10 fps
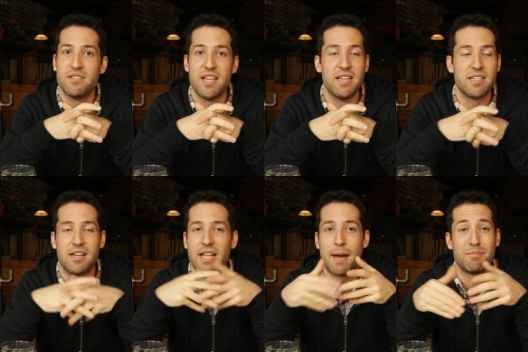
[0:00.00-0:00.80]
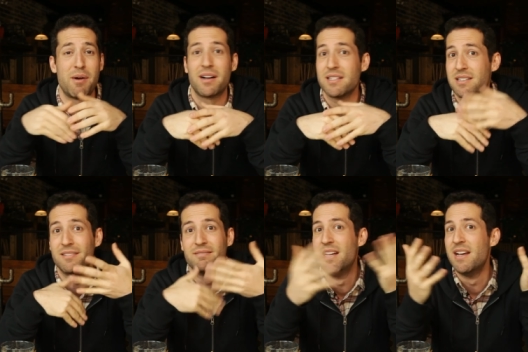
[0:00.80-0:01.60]
They need to collapse pockets
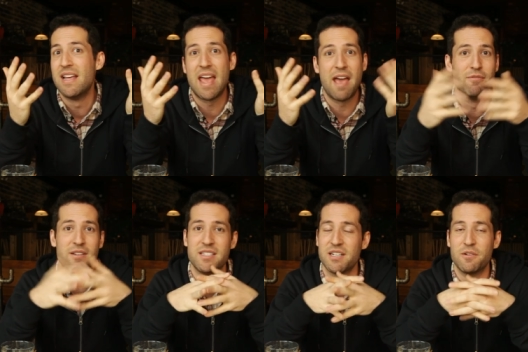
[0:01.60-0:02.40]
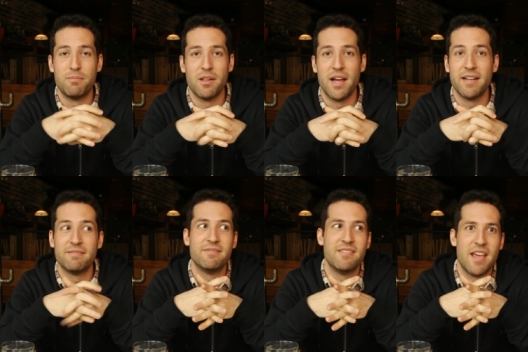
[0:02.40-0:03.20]
on every single play.
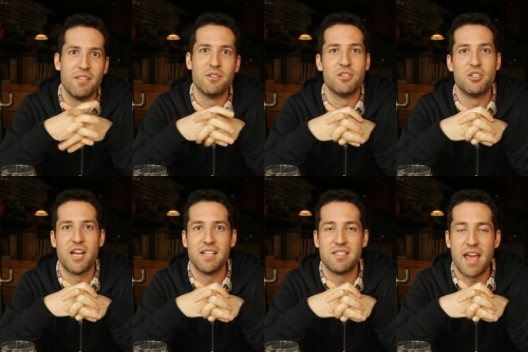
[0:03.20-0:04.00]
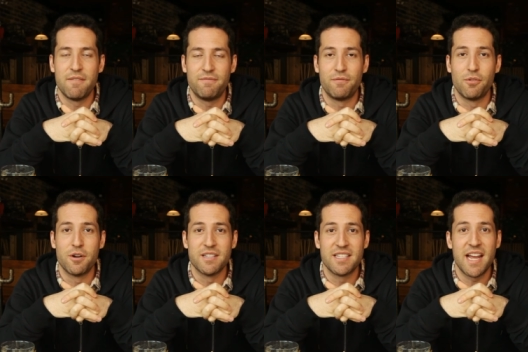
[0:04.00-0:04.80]
Then there's a chance. And for
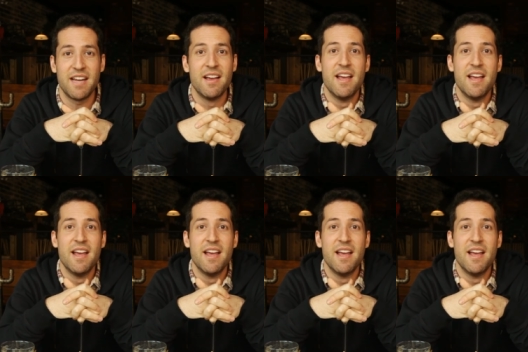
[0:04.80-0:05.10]
Florida State,